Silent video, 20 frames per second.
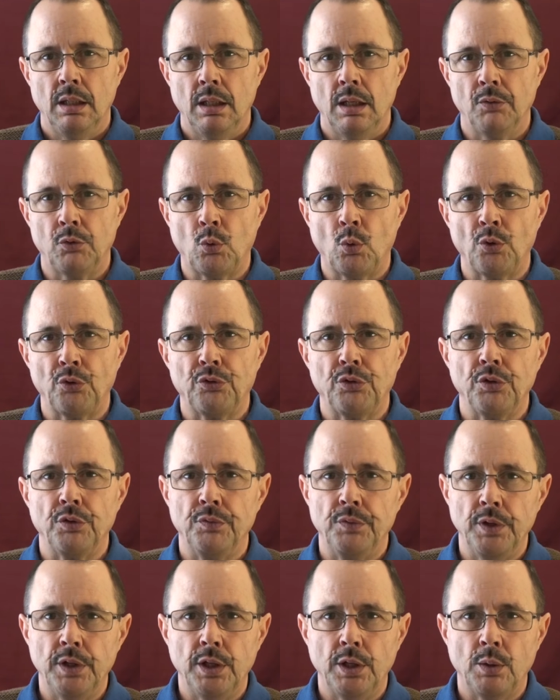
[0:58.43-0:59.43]
Of course, this
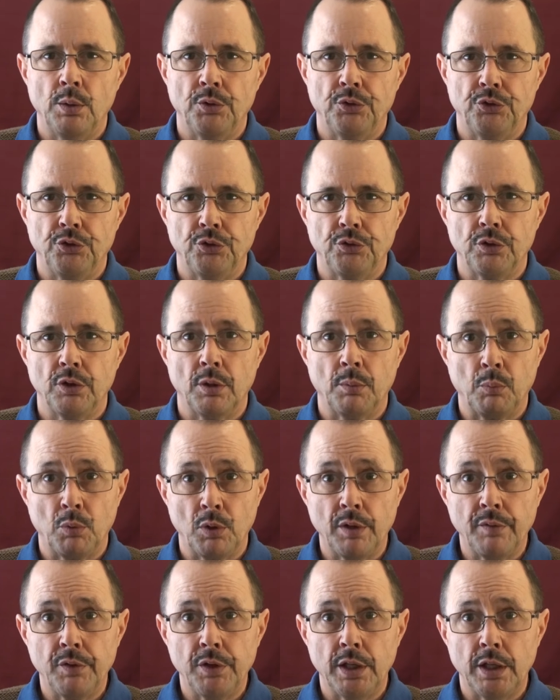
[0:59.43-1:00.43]
video is just an
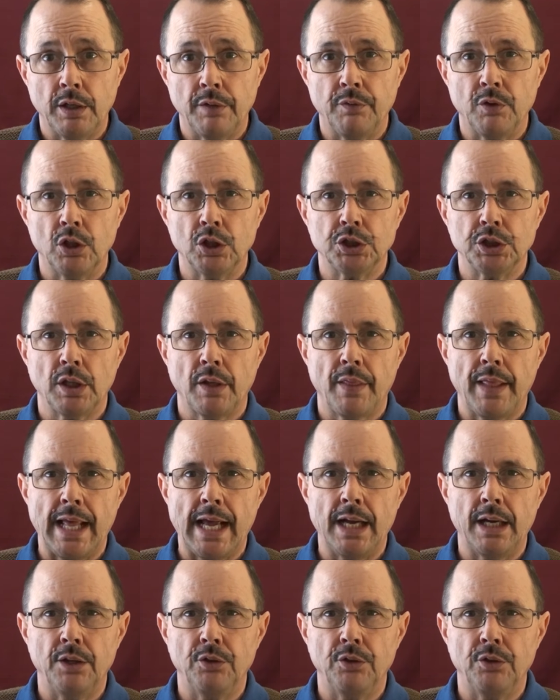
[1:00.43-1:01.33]
abbreviated version of that.